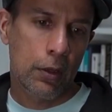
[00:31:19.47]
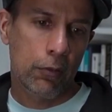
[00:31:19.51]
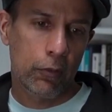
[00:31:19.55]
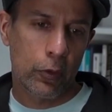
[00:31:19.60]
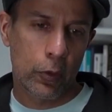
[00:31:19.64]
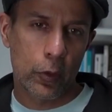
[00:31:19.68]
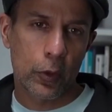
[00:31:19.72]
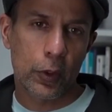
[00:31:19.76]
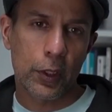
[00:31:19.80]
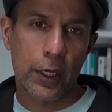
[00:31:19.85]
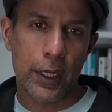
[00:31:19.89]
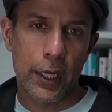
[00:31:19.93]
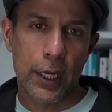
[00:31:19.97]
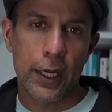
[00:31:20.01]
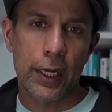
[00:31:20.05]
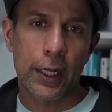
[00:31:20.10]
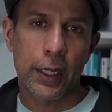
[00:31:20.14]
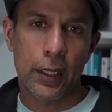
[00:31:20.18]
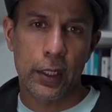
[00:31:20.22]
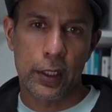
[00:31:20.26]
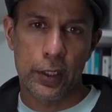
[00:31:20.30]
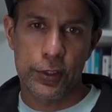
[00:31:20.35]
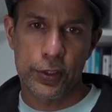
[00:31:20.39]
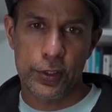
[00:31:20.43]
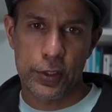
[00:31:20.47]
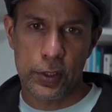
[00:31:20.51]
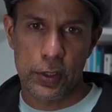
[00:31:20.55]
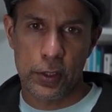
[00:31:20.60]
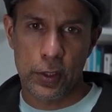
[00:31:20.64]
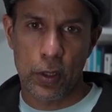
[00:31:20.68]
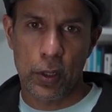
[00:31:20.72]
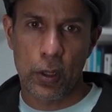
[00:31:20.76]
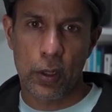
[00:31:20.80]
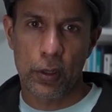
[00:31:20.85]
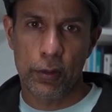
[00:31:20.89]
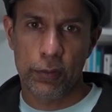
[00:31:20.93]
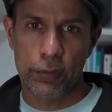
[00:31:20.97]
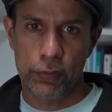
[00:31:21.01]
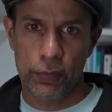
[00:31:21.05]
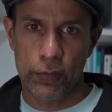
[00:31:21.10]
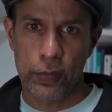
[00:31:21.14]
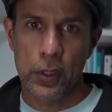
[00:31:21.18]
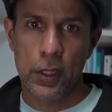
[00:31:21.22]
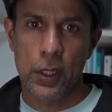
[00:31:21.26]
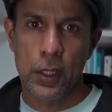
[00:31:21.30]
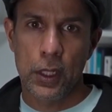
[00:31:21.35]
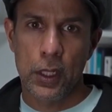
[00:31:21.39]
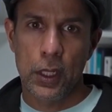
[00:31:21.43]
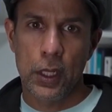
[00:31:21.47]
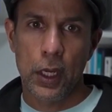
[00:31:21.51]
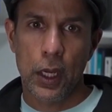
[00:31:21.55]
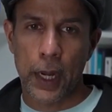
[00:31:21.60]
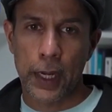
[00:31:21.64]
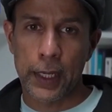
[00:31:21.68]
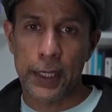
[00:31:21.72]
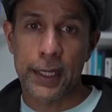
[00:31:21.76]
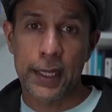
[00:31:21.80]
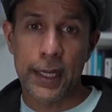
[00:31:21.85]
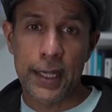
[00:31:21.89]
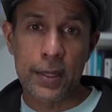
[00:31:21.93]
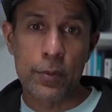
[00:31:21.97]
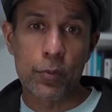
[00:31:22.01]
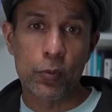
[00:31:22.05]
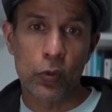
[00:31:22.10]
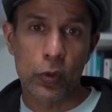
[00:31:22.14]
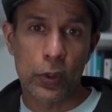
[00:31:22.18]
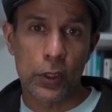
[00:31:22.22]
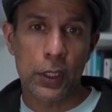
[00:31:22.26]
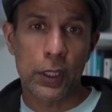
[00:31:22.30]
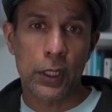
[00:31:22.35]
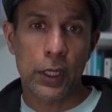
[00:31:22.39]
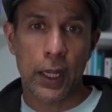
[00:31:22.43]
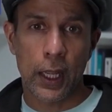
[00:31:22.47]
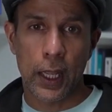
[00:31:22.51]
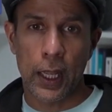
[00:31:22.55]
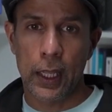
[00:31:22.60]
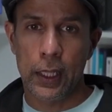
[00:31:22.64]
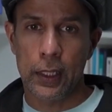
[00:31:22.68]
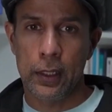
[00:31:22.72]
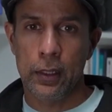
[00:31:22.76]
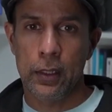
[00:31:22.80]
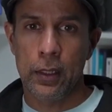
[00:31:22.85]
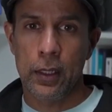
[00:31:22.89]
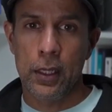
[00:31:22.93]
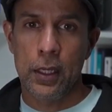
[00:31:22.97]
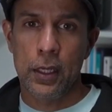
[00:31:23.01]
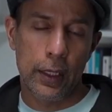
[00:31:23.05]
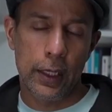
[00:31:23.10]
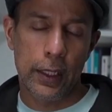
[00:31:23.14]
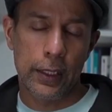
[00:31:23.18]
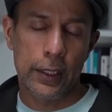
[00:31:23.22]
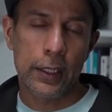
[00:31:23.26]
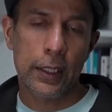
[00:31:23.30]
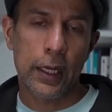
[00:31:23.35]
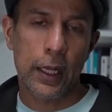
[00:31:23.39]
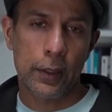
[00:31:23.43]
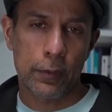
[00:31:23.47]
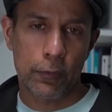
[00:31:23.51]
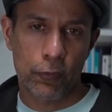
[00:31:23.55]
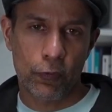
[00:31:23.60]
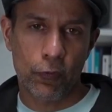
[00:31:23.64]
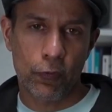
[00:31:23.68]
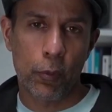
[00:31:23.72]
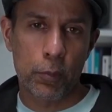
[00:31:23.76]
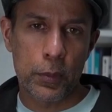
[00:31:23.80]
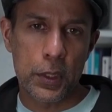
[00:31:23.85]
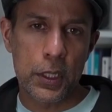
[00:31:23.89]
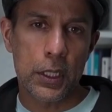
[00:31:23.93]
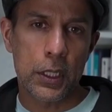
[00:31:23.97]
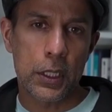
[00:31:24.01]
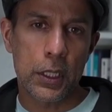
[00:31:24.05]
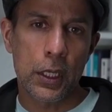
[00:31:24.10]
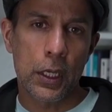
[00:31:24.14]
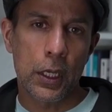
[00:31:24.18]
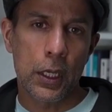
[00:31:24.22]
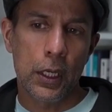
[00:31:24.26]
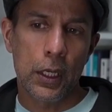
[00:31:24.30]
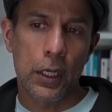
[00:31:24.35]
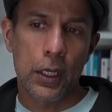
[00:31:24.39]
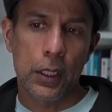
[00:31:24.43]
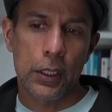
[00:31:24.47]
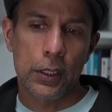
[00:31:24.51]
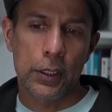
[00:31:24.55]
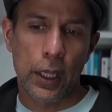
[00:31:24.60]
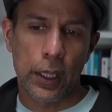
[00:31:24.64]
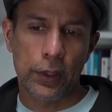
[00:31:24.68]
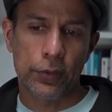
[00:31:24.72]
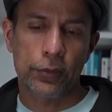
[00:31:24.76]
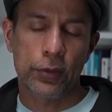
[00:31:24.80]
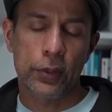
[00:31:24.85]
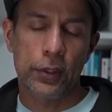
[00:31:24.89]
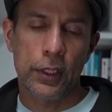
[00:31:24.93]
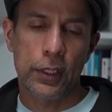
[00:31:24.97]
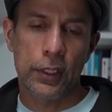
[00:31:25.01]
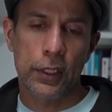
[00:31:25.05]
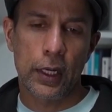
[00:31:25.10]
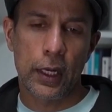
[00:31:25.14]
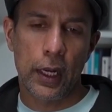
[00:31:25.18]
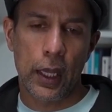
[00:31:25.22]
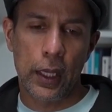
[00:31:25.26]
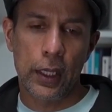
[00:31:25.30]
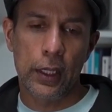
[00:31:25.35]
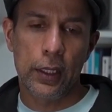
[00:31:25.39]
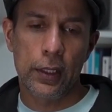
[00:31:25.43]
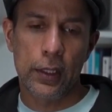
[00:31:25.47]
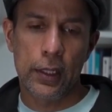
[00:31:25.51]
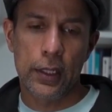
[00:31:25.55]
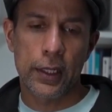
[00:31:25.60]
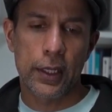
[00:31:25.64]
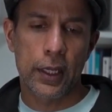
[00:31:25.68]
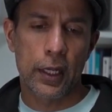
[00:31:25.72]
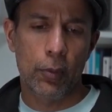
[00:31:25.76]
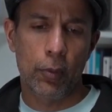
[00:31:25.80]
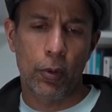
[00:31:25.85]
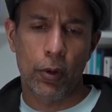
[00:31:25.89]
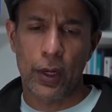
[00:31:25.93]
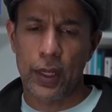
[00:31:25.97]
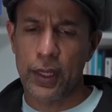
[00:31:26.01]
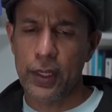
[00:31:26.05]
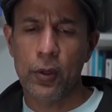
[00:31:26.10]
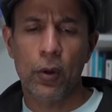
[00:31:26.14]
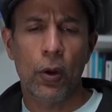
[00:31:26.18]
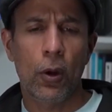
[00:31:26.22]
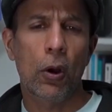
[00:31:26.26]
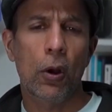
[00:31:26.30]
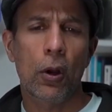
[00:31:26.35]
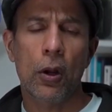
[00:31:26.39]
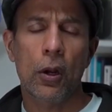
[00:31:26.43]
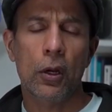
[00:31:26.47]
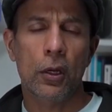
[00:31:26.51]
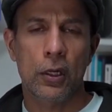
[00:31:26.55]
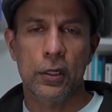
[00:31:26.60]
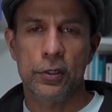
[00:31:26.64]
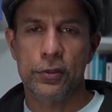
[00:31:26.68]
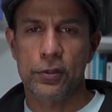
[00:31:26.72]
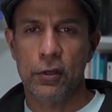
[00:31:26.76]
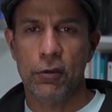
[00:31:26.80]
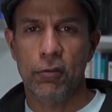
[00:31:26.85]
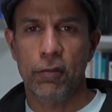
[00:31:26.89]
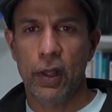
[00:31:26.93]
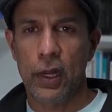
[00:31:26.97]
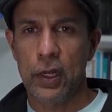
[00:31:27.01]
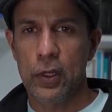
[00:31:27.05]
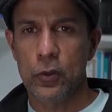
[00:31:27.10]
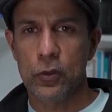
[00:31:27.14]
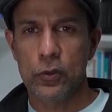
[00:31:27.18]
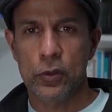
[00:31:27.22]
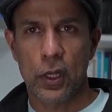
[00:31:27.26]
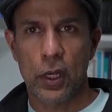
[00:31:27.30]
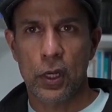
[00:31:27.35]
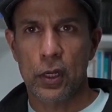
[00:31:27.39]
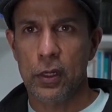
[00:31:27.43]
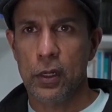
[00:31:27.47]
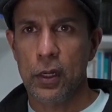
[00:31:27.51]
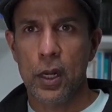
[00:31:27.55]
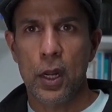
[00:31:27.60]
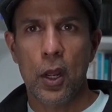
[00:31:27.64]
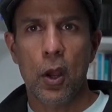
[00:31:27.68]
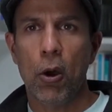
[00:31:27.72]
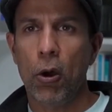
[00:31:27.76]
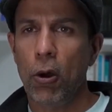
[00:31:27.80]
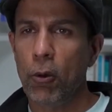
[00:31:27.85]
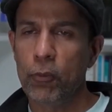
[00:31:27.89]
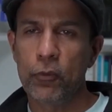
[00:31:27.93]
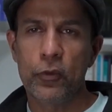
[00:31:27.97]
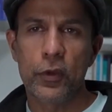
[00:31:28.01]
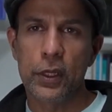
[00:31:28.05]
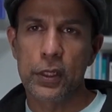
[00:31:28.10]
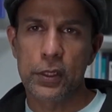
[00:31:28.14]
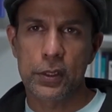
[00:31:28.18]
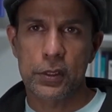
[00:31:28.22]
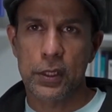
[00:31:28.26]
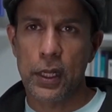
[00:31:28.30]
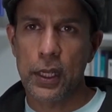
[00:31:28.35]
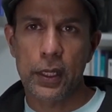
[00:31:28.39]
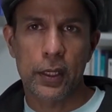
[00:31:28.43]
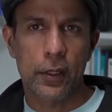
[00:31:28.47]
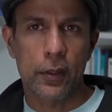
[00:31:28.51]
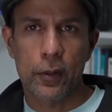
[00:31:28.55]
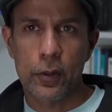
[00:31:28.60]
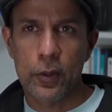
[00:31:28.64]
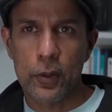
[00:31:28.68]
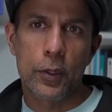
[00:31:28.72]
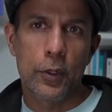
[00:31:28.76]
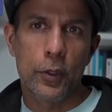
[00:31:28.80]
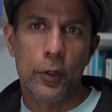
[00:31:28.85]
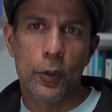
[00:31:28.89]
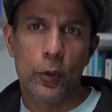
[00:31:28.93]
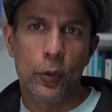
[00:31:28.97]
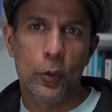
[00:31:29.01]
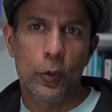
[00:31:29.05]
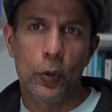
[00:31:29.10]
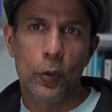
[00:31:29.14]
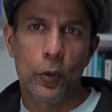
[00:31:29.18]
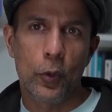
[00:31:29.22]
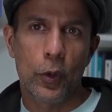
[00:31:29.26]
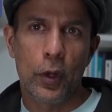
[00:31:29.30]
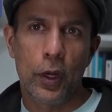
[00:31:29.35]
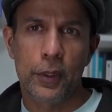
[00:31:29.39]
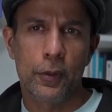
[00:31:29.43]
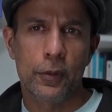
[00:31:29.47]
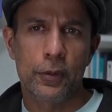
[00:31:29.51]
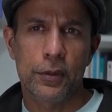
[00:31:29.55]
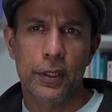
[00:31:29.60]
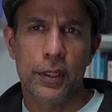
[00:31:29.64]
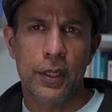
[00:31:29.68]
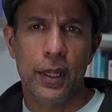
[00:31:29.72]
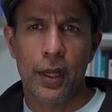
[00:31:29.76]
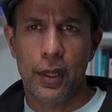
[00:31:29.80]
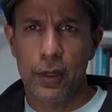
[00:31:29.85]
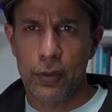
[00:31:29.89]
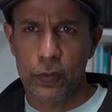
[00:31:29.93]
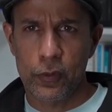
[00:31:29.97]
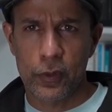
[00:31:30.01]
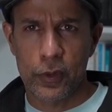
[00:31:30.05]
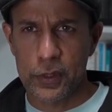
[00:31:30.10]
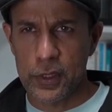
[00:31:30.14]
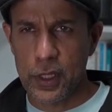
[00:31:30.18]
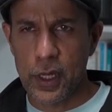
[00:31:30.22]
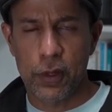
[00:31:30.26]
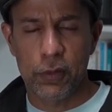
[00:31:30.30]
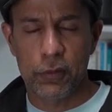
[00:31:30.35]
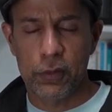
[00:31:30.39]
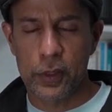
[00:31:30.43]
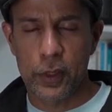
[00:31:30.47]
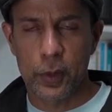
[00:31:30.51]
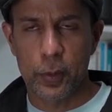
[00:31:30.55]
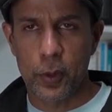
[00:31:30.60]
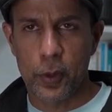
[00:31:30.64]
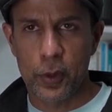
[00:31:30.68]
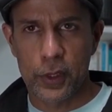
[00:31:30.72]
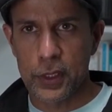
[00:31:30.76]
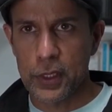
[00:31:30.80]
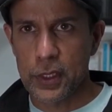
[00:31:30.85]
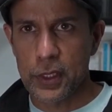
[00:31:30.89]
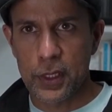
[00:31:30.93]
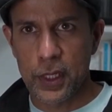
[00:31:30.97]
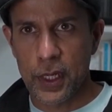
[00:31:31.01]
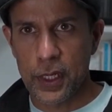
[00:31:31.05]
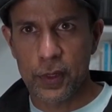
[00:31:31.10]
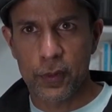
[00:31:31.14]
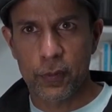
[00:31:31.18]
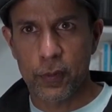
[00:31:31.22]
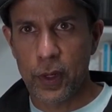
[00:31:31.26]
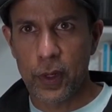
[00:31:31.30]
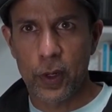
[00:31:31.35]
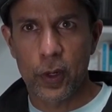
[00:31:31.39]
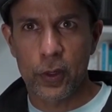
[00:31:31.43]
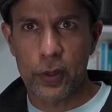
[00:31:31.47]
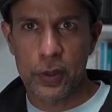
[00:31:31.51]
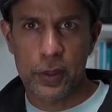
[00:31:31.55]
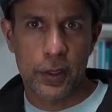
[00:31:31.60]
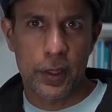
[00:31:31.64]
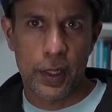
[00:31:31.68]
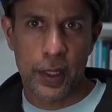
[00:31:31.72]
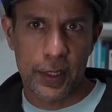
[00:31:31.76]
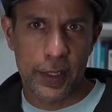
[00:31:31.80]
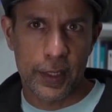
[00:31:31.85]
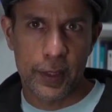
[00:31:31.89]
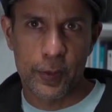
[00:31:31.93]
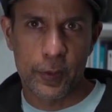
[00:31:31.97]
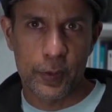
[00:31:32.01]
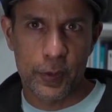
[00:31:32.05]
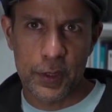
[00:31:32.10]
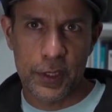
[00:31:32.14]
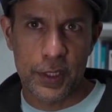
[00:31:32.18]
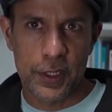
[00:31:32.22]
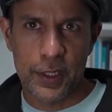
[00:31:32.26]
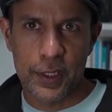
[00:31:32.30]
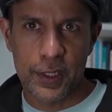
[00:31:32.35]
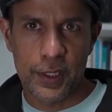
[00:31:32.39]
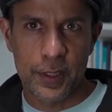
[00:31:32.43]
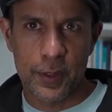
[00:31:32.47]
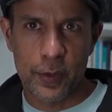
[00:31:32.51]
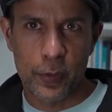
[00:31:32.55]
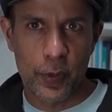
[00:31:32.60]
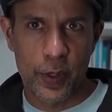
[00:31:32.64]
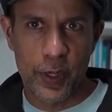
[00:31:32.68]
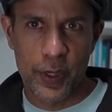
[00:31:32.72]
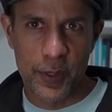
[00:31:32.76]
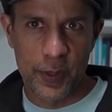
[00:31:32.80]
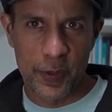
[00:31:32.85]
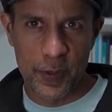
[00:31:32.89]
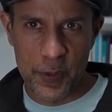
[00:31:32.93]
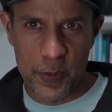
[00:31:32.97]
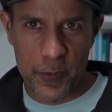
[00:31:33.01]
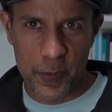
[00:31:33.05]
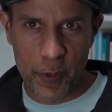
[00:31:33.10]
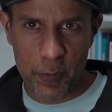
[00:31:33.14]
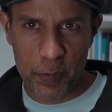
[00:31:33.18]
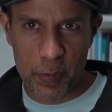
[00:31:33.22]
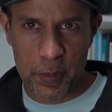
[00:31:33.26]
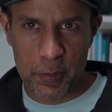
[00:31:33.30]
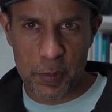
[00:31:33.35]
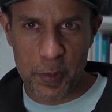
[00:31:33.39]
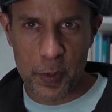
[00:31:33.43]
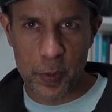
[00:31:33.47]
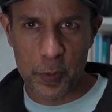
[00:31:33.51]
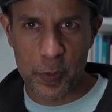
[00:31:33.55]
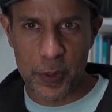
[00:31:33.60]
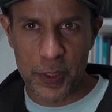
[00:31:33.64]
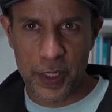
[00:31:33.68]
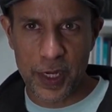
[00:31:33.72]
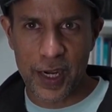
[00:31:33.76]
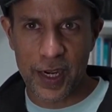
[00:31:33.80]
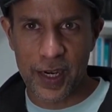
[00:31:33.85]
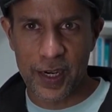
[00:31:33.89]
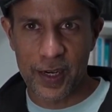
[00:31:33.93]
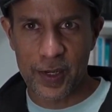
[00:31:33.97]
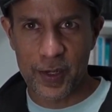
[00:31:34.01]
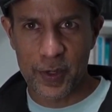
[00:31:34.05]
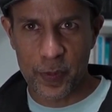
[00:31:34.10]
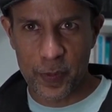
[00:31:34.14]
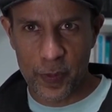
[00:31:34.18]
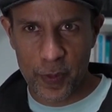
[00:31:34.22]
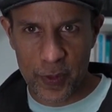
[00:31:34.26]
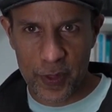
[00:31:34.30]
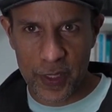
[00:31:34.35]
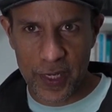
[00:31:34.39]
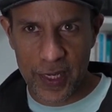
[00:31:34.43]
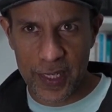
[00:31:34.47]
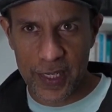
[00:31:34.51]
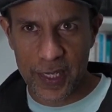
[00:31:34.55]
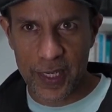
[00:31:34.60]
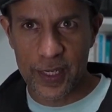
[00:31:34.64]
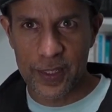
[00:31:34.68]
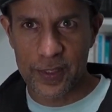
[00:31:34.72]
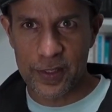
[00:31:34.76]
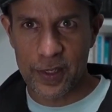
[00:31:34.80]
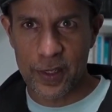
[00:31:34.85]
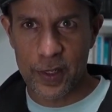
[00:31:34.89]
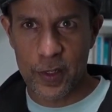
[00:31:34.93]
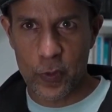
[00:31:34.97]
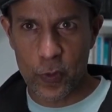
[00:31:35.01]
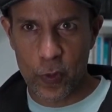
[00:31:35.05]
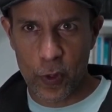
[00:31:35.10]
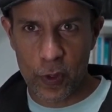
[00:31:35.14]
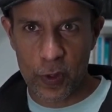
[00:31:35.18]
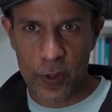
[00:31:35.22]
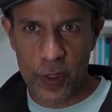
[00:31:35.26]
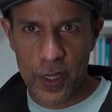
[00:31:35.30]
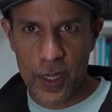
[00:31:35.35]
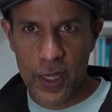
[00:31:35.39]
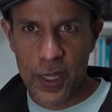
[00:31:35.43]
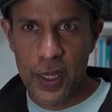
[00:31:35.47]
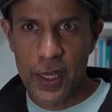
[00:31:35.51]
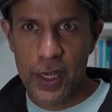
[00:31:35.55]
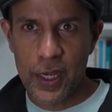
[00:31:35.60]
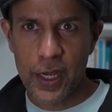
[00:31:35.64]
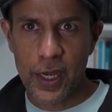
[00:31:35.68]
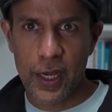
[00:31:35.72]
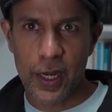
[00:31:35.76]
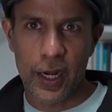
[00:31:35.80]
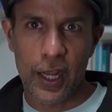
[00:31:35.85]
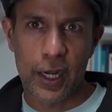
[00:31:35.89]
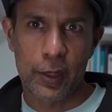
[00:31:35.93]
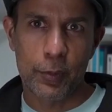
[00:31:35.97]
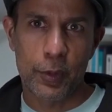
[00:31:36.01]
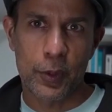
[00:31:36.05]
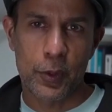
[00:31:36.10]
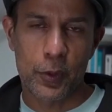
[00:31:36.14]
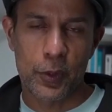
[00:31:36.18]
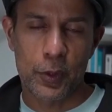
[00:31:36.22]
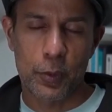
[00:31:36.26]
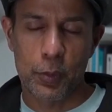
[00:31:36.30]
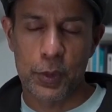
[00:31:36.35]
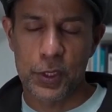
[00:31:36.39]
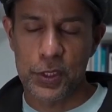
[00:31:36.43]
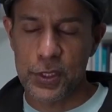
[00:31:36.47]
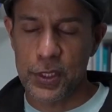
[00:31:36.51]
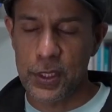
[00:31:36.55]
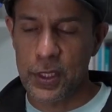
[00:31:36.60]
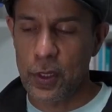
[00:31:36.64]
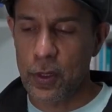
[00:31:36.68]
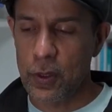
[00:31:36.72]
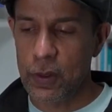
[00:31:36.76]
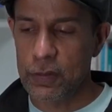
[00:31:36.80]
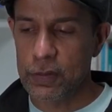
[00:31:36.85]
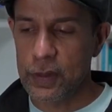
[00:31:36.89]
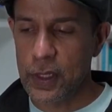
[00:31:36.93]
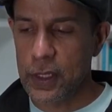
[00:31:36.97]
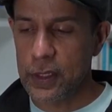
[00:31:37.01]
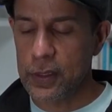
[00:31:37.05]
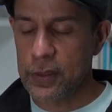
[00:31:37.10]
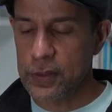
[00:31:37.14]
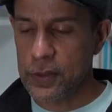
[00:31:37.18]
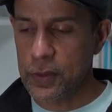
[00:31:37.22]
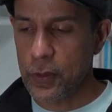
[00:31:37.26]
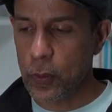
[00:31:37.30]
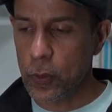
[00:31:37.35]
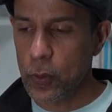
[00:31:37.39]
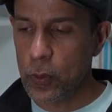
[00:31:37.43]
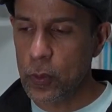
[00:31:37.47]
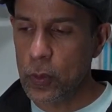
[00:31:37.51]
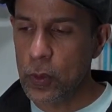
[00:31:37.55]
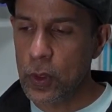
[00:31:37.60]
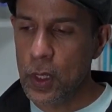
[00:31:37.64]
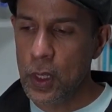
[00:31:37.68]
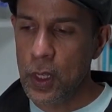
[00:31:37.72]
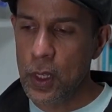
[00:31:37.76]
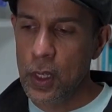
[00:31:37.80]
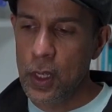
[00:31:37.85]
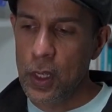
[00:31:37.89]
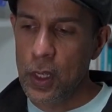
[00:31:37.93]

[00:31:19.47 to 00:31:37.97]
We want to create a culture of like teamwork. And I think like for me, that's the thing that I really care about. Like, all our cultural values are obvious. Like, you'll say, yeah, of course, yeah, I've heard about it. Like, why not? Like, you want people to work hard, you want dedication, you want alignment to the mission. All of that is true.